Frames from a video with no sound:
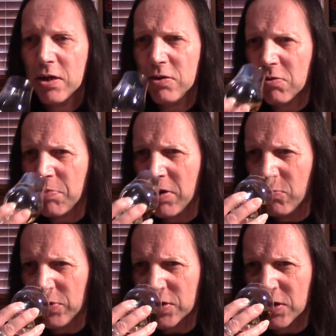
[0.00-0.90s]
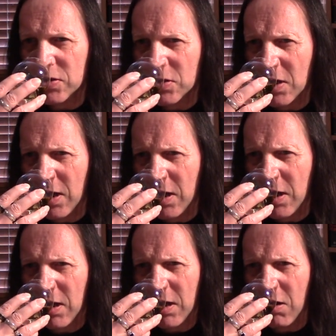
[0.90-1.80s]
European whiskies
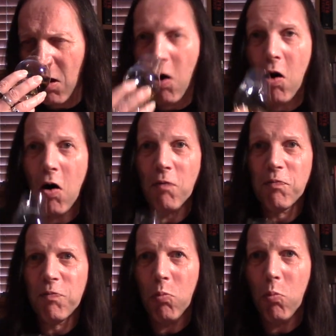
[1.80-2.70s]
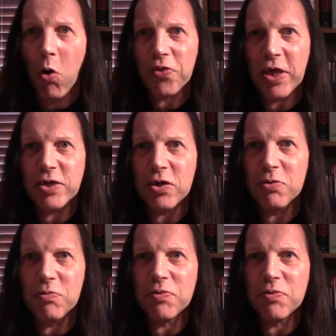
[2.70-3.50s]
of what they do.